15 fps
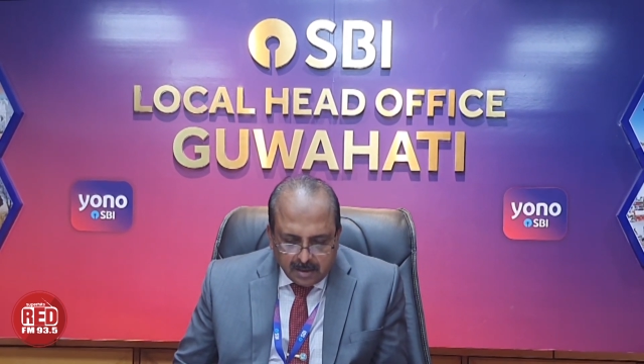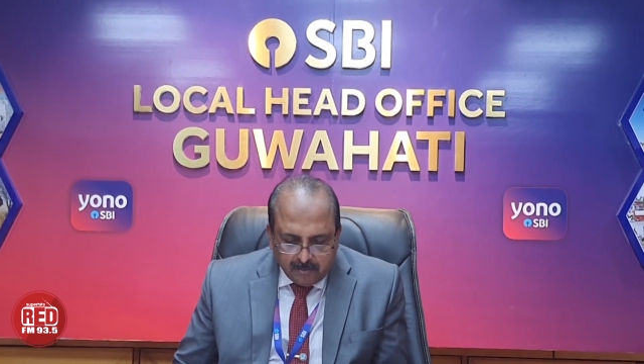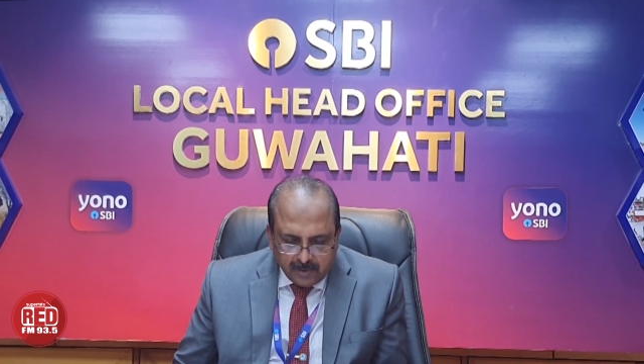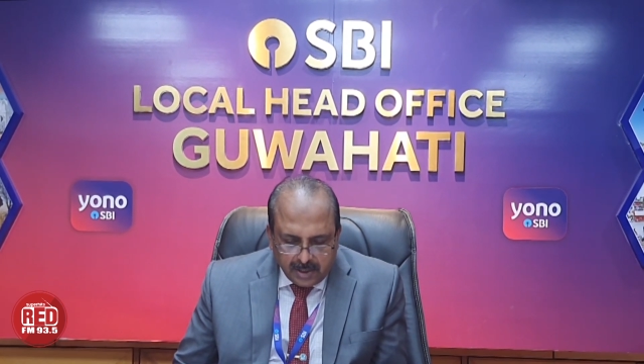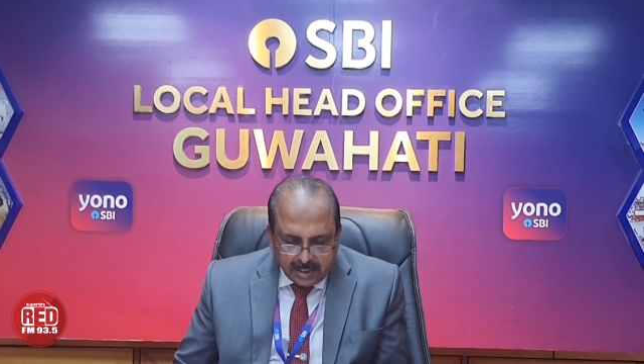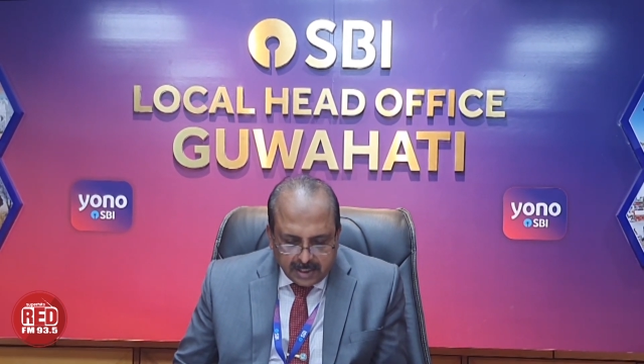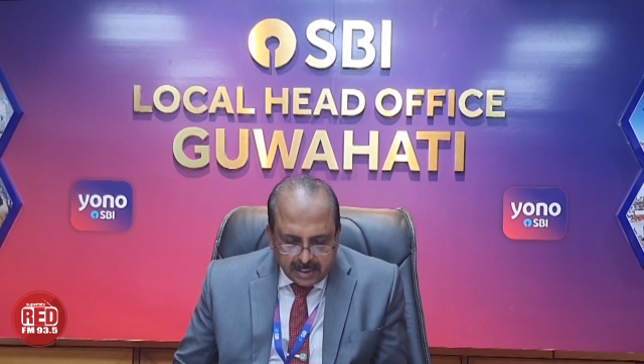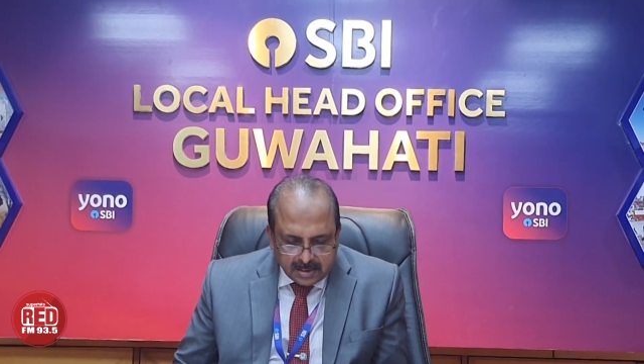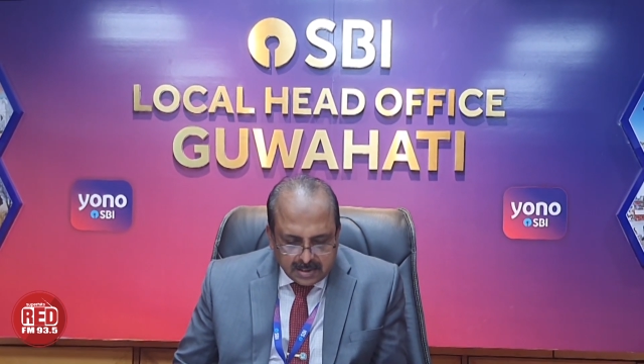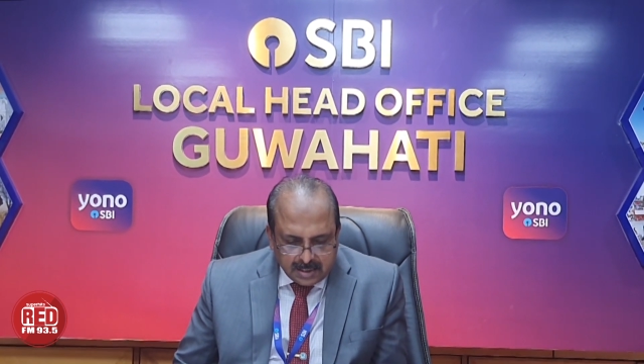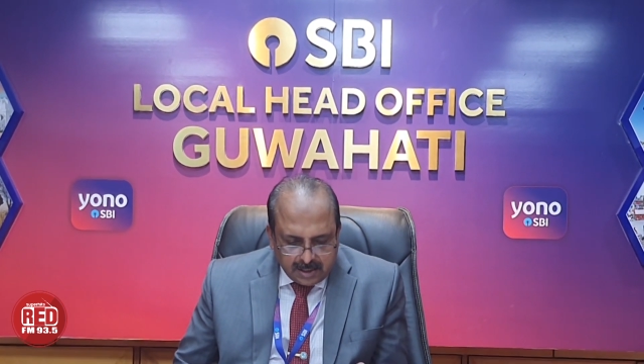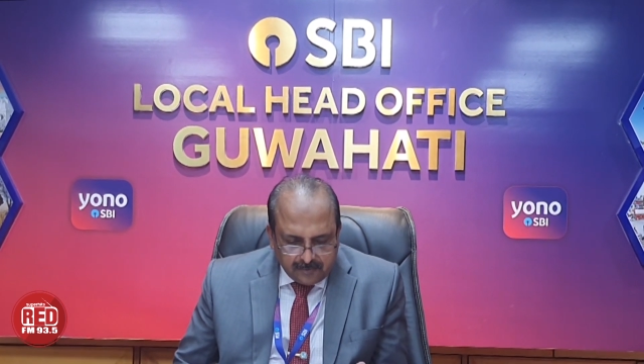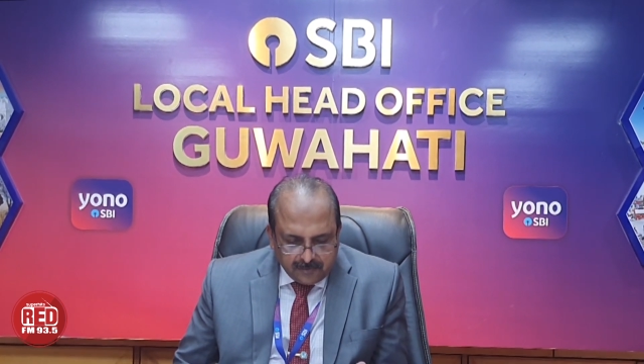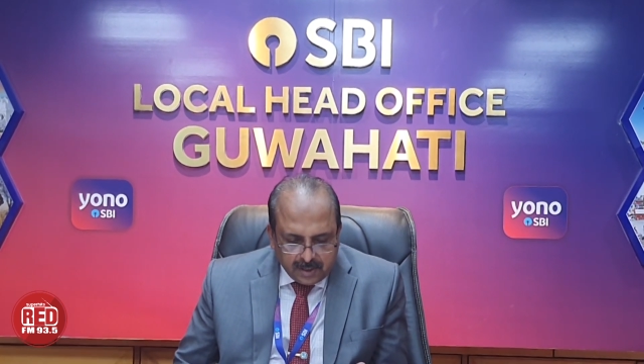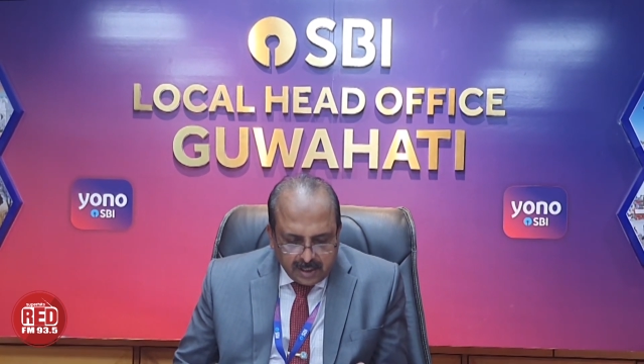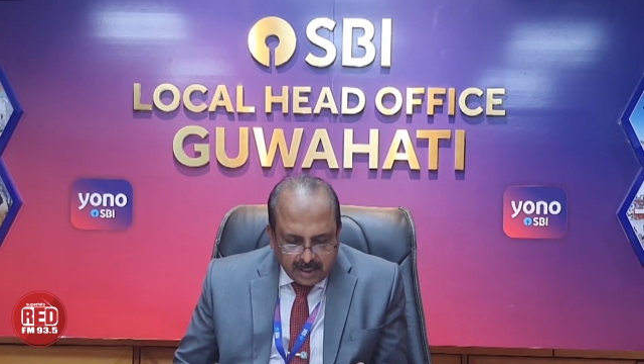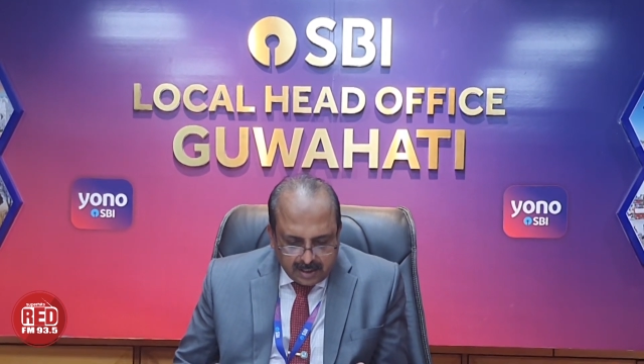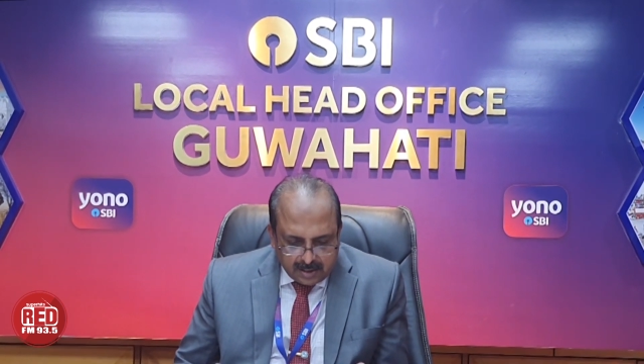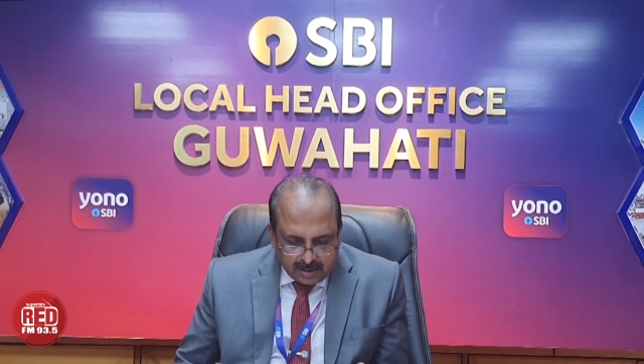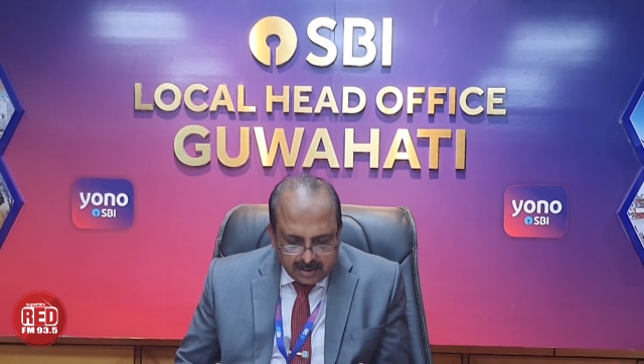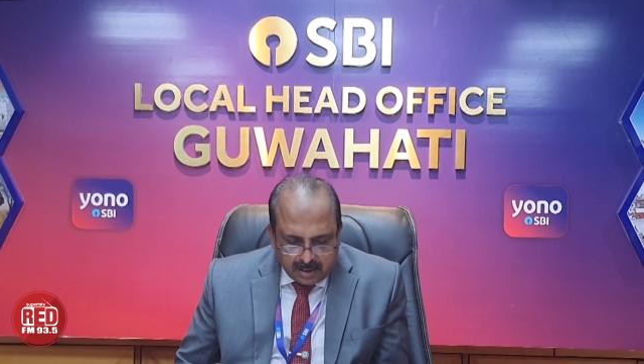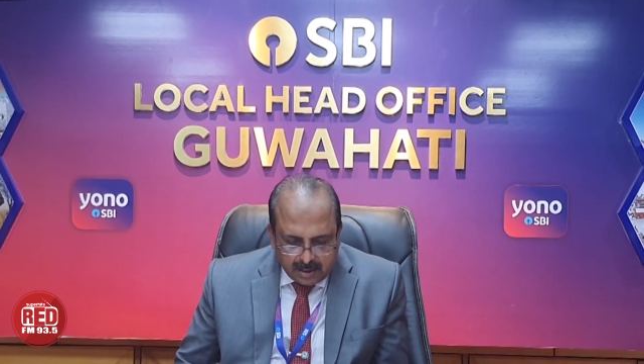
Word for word: we can safeguard